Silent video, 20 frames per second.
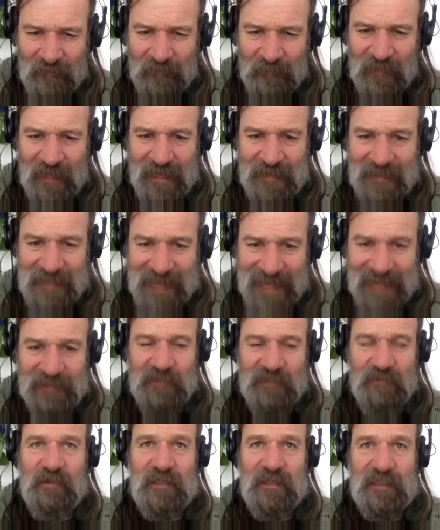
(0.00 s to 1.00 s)
And
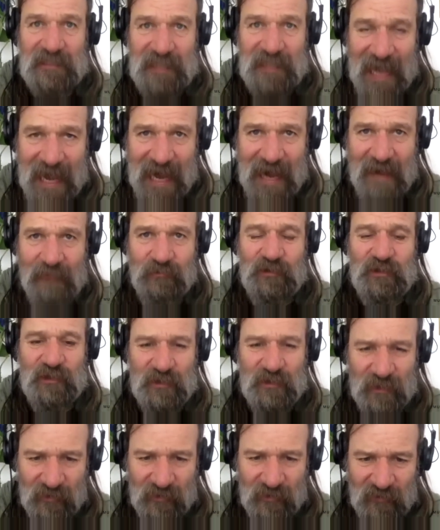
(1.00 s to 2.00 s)
nature is out
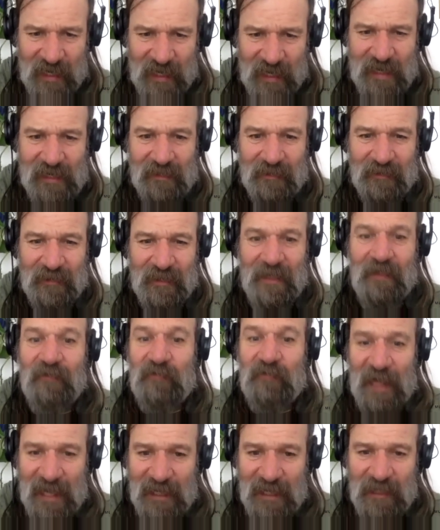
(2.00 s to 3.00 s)
there.
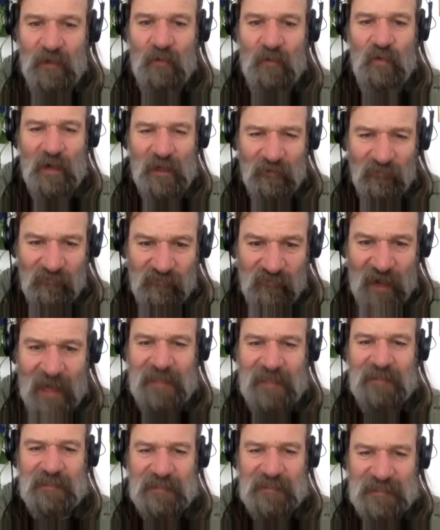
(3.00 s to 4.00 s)
There you will
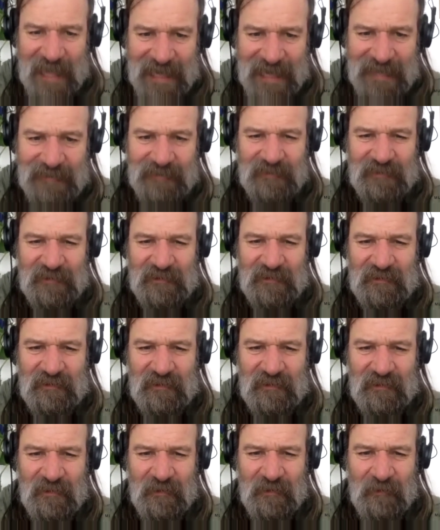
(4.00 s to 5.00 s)
find sense.
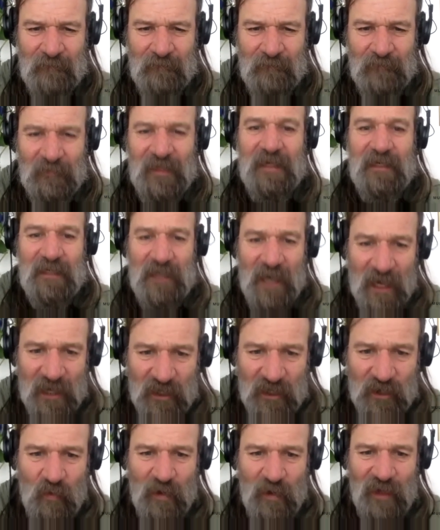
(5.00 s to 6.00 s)

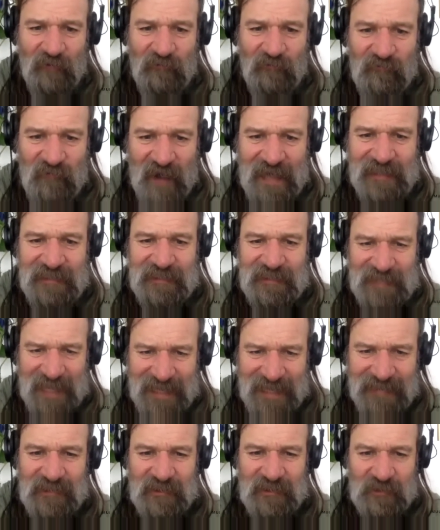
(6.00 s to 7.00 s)
You will find
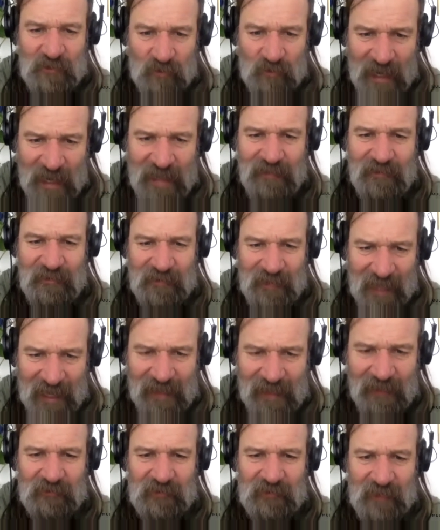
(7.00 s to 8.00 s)
sense, strength,
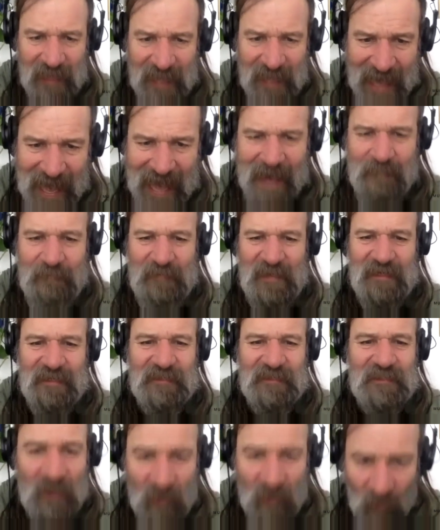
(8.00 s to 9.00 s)
health,
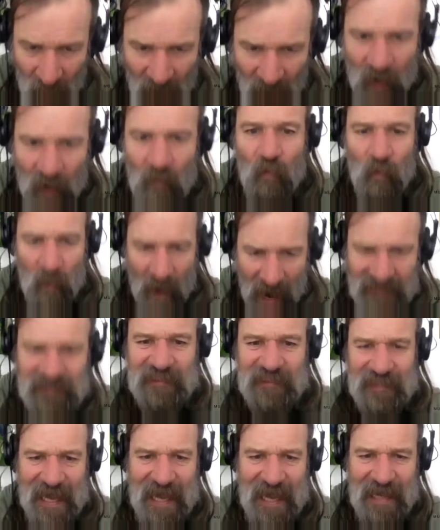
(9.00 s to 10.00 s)
happiness once
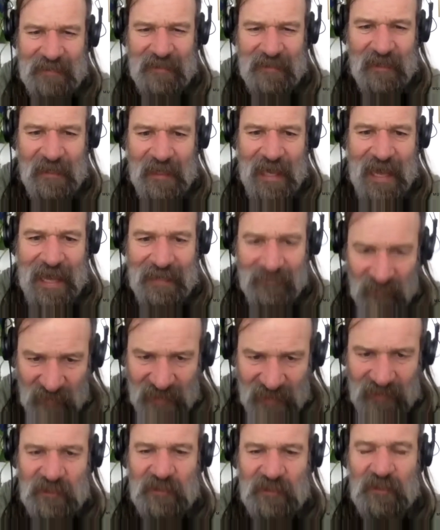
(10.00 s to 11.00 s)
again. And
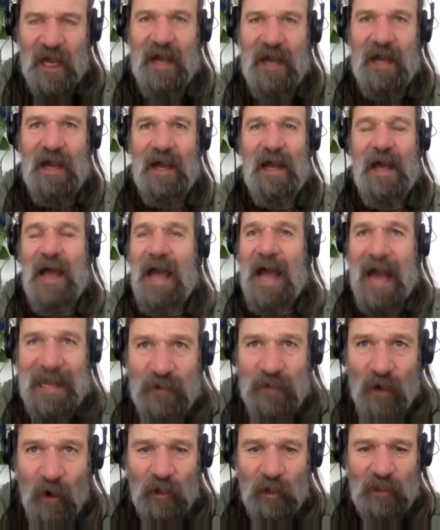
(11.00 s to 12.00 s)
this time, I
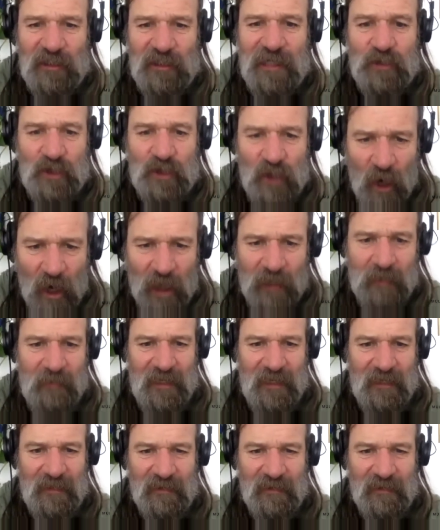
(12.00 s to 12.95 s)
call it autonomy.